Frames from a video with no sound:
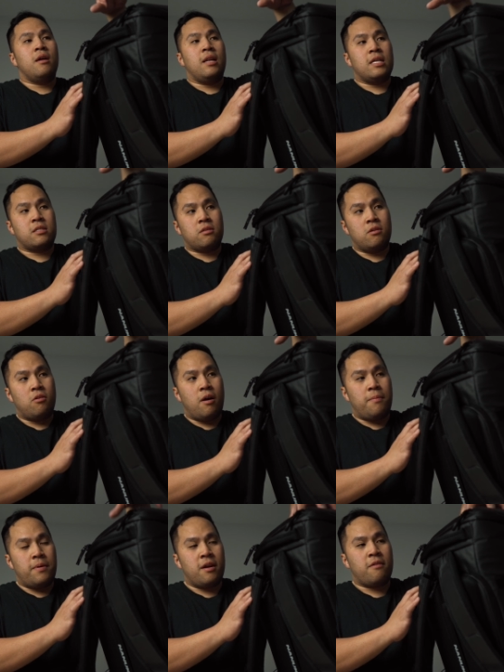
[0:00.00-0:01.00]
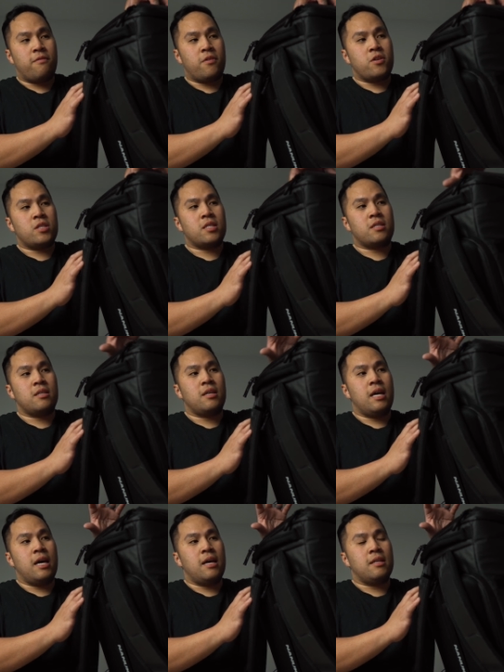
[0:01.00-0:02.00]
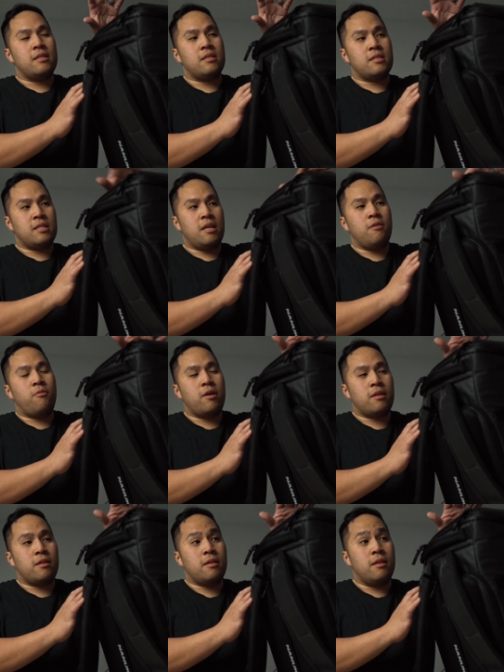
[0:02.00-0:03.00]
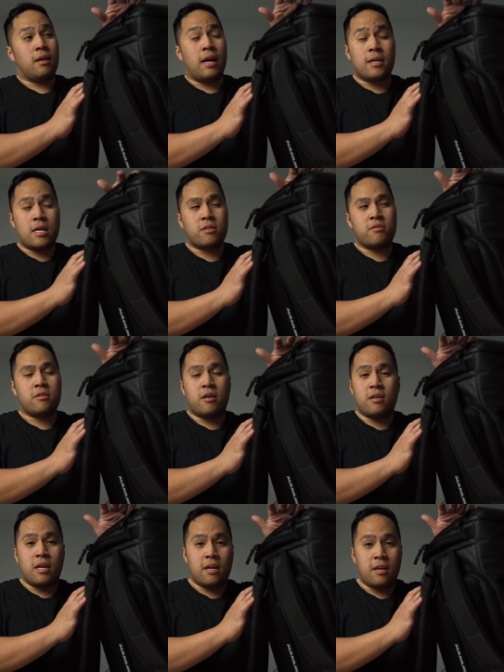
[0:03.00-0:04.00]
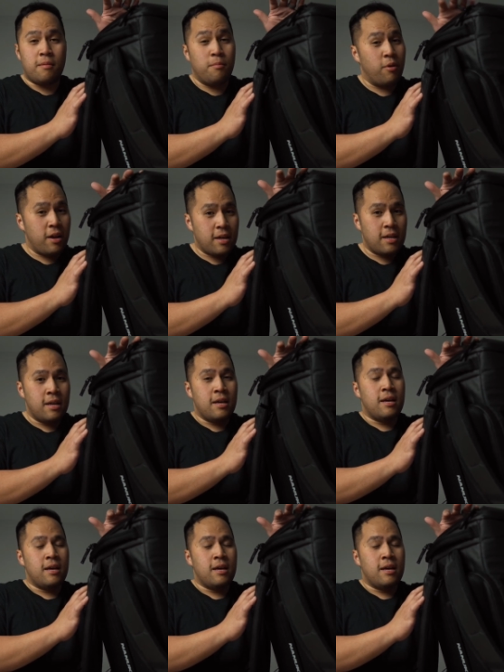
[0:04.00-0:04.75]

let's go up here first and to see what the accessories are that I bring